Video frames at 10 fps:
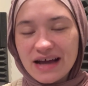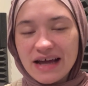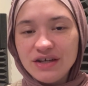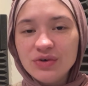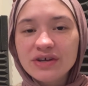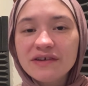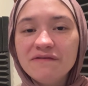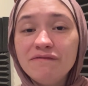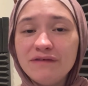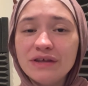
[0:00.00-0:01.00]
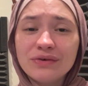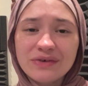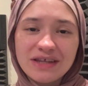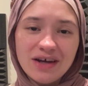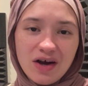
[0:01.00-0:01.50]
I know it can feel
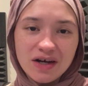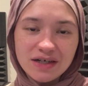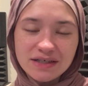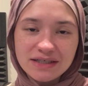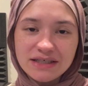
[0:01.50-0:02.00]
really hard.